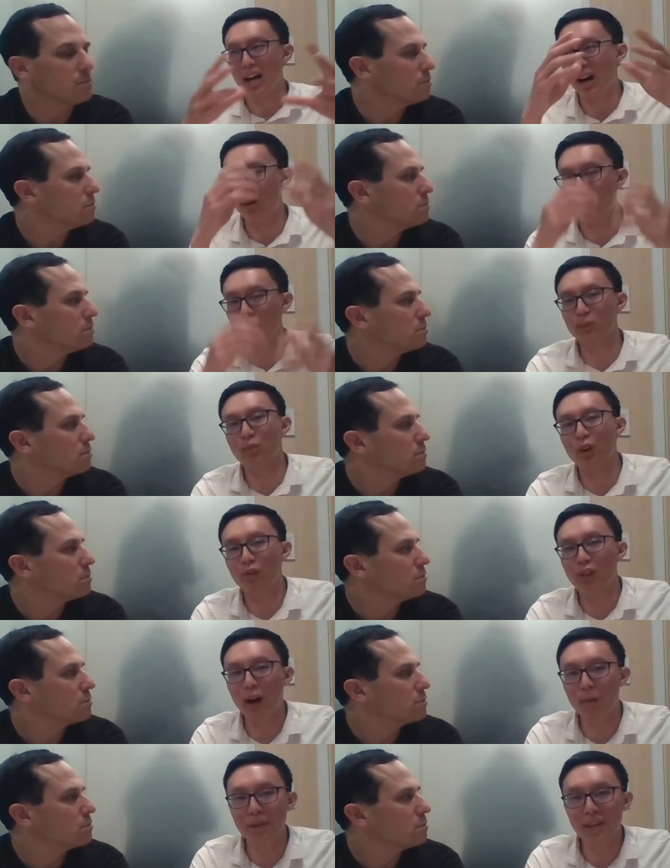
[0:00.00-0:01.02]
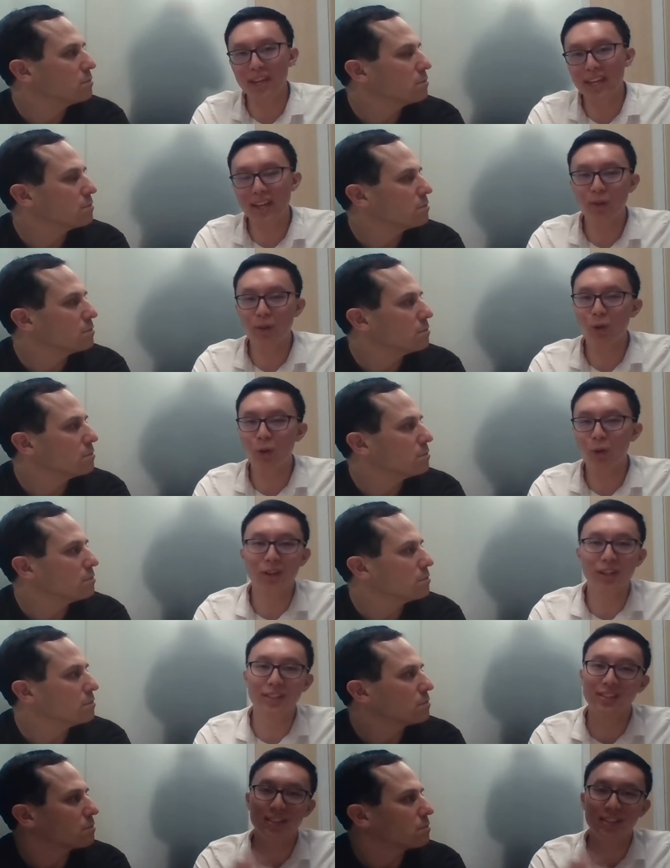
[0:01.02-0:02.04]
Speaker 1: uh, risk profile B, who
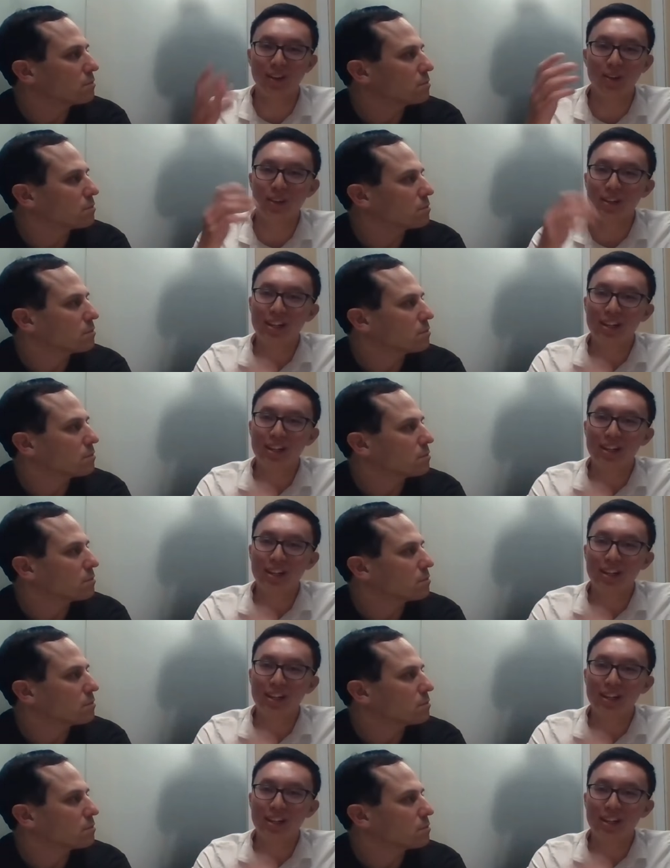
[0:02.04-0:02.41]
is you know